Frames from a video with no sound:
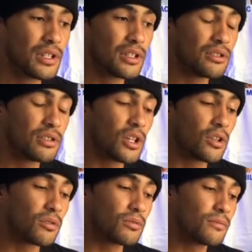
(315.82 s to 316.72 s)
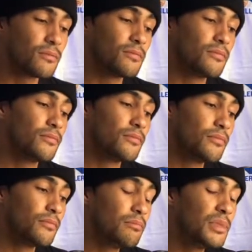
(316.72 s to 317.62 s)
you know,
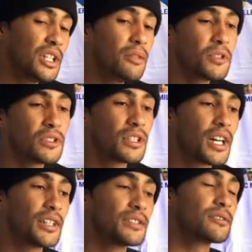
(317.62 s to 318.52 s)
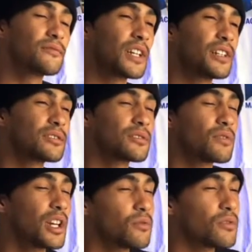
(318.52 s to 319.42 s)
manipulated, if that's the
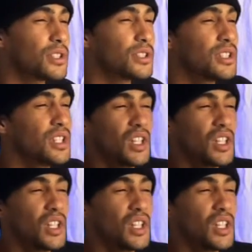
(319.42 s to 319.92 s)
right word.